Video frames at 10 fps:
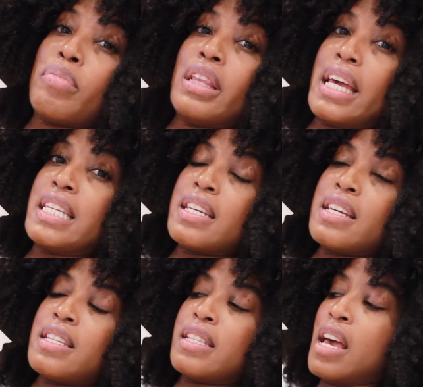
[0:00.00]

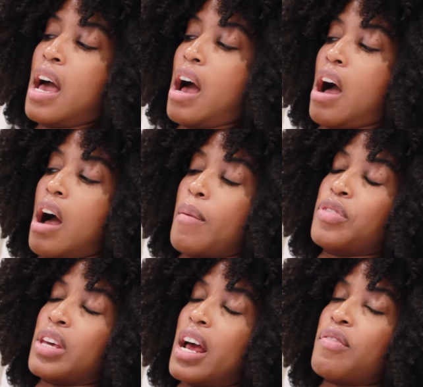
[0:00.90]
places
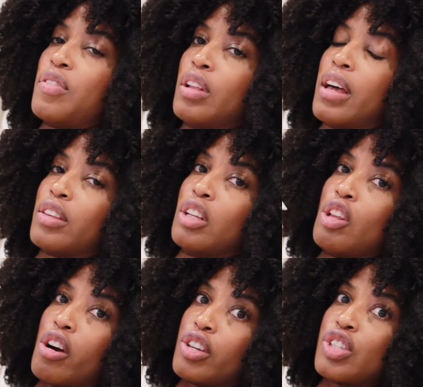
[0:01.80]
than I feel like the
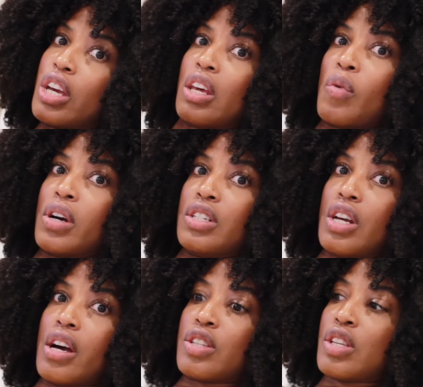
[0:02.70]
long skinny one
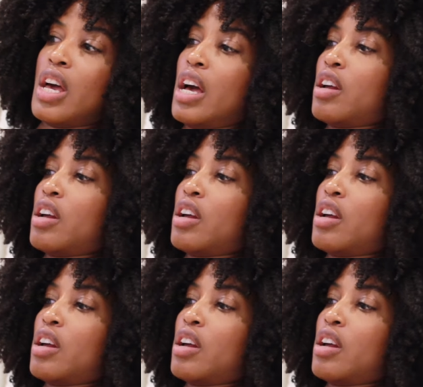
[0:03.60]
does.